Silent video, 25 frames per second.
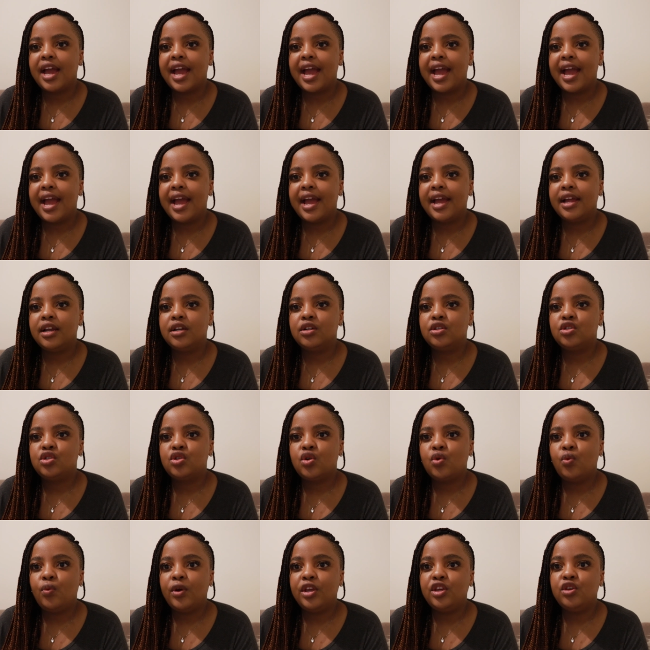and so
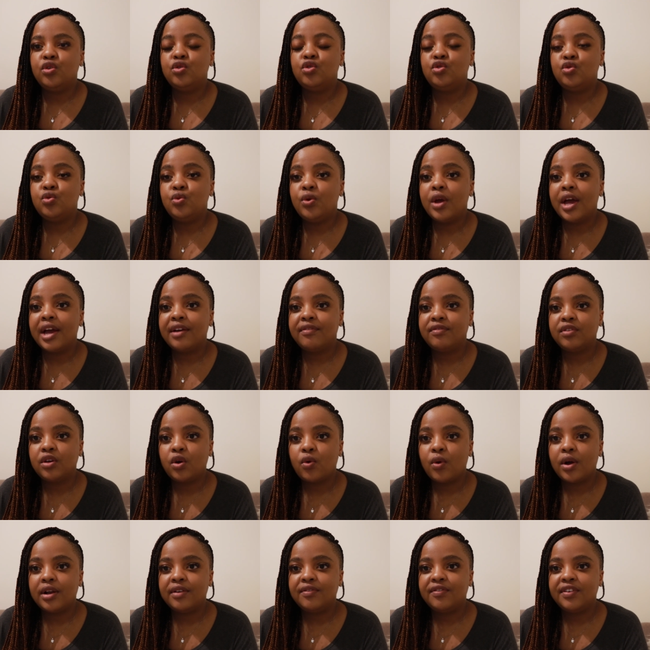when you do have the
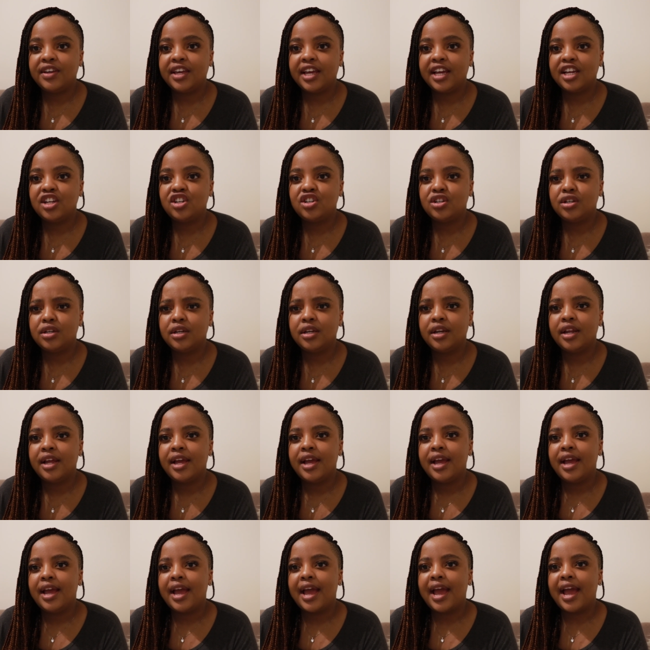qualification
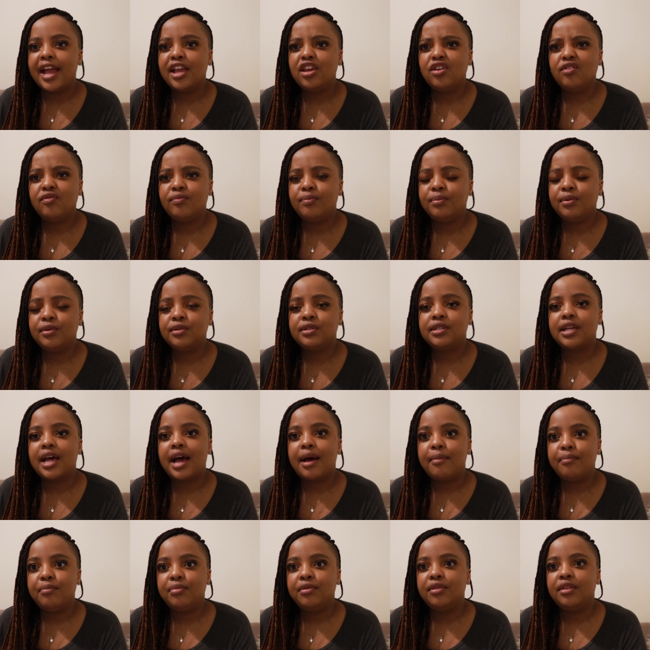and you've built
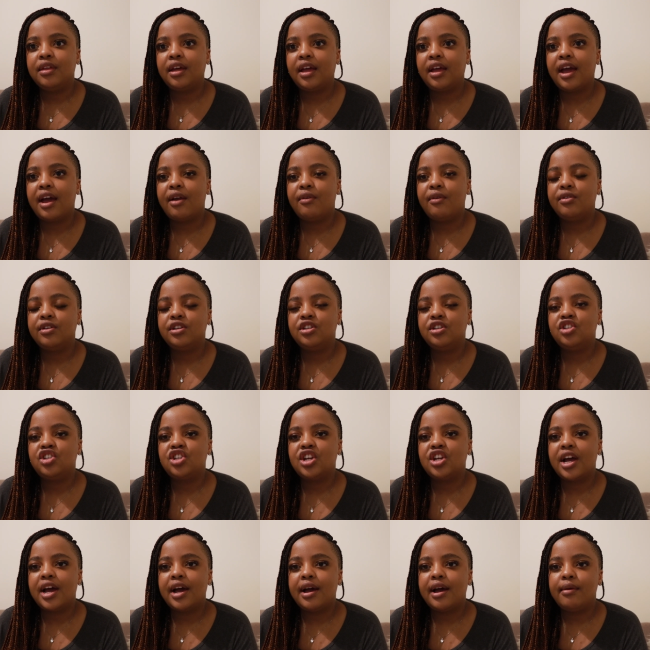up the courage
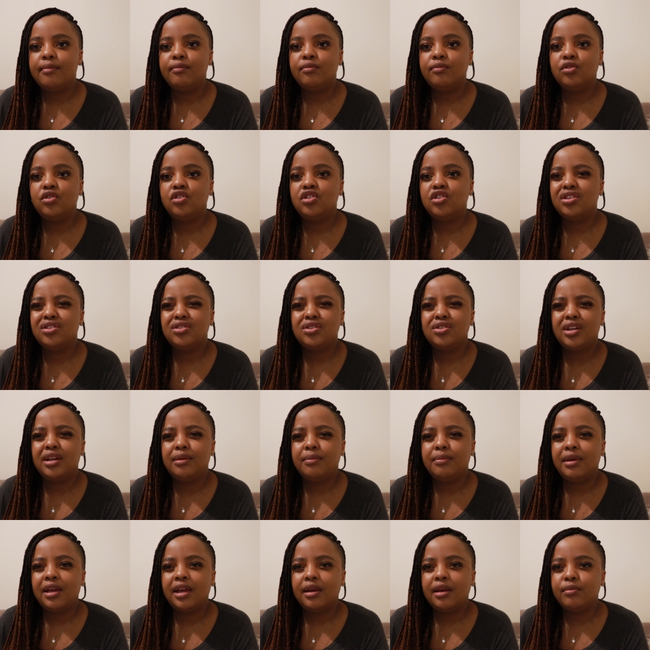um, you're just going to
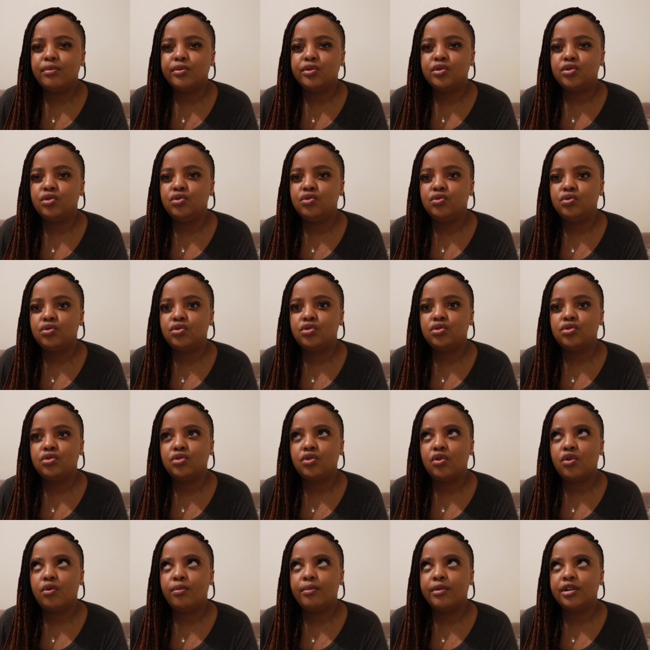be able to do
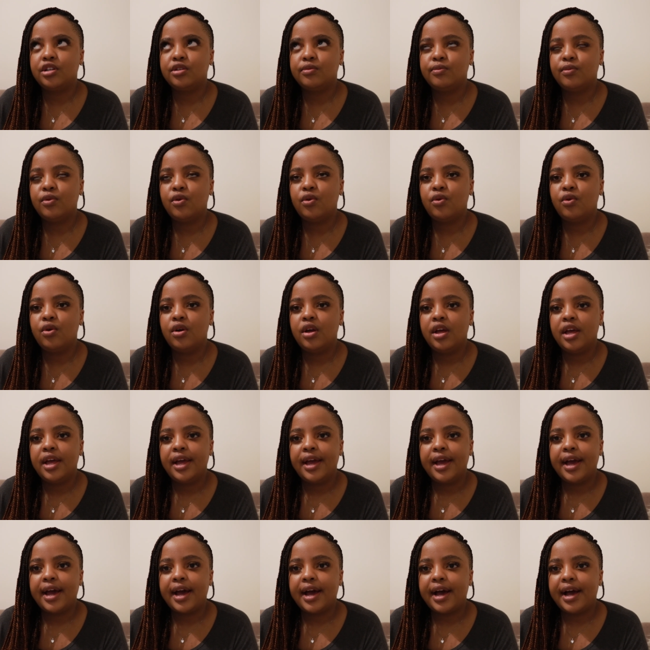so much more
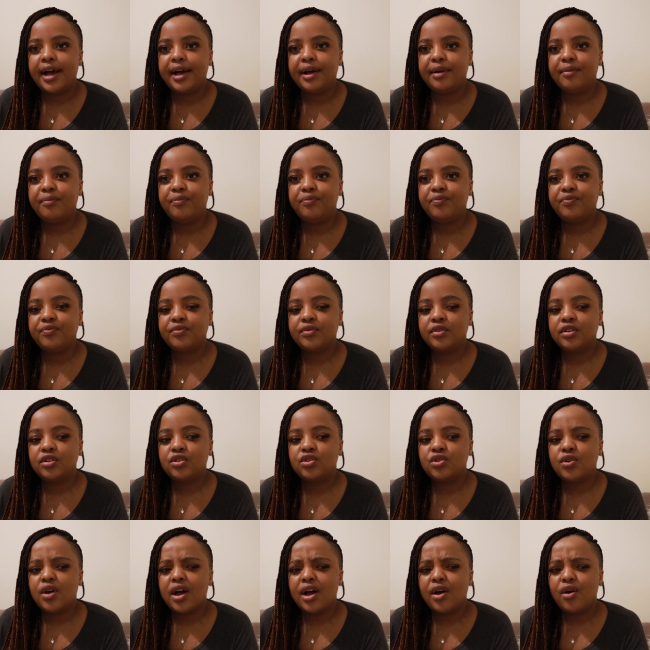um,
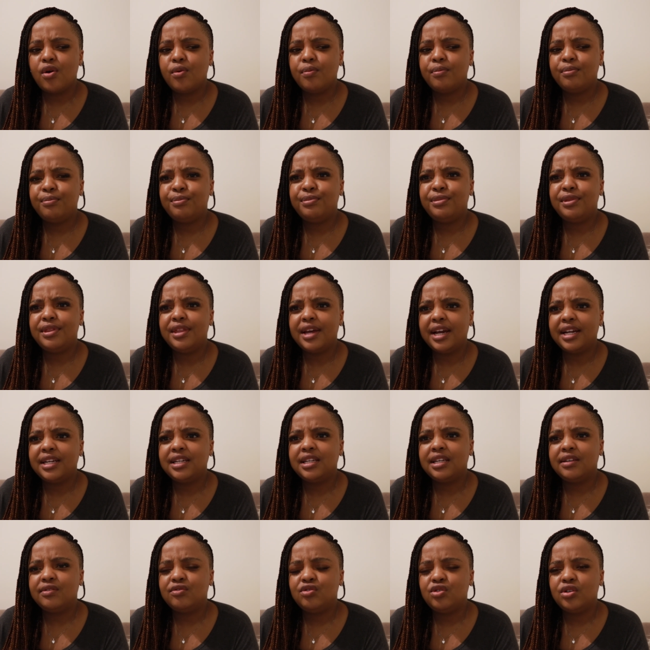so i hope that
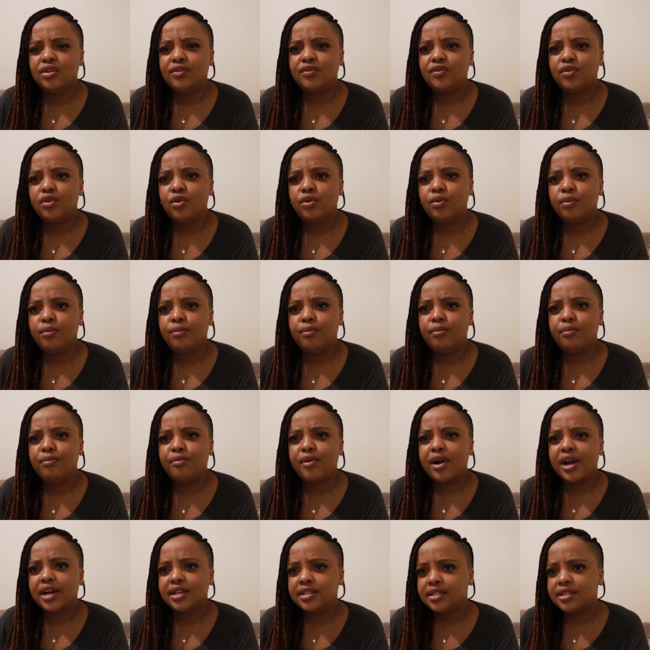gives you a few
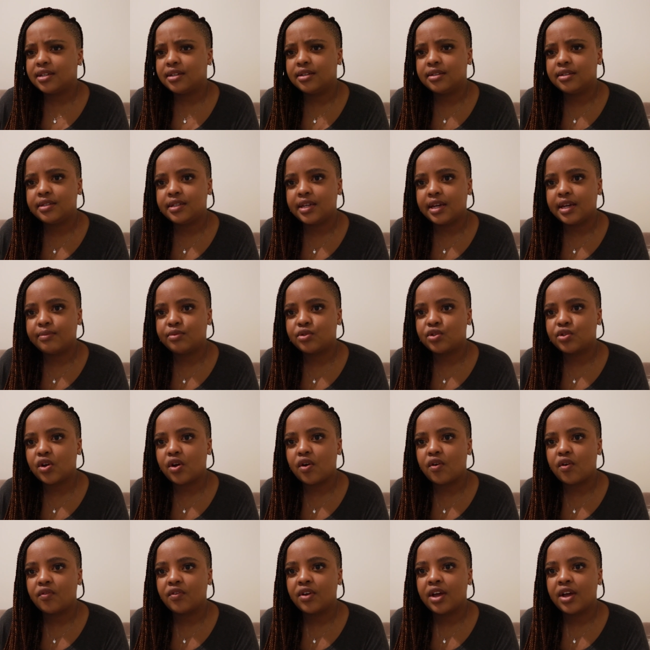practical steps
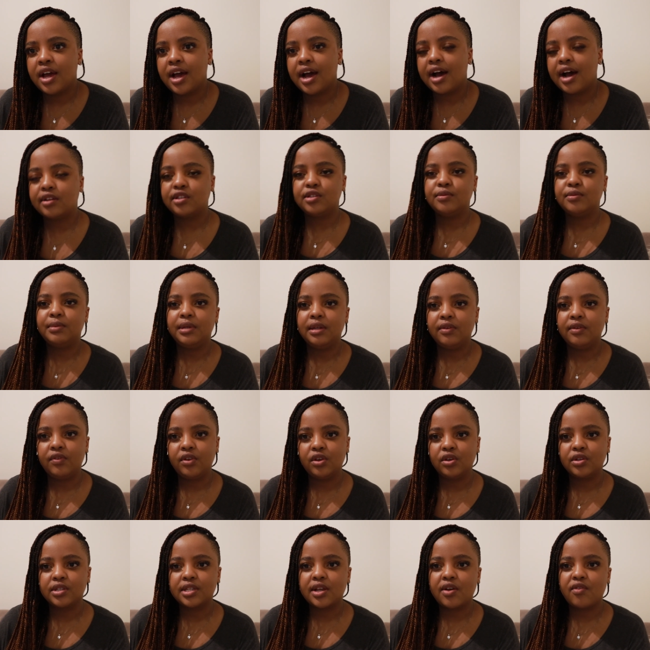of how to believe in
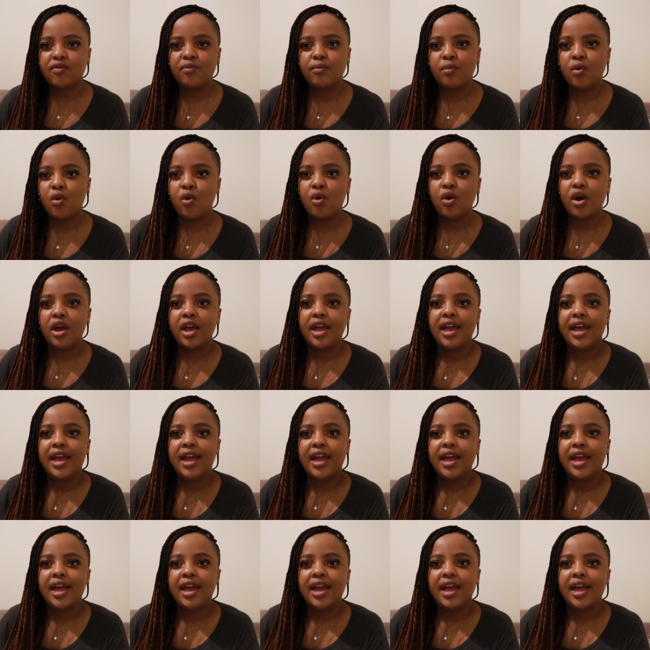yourself more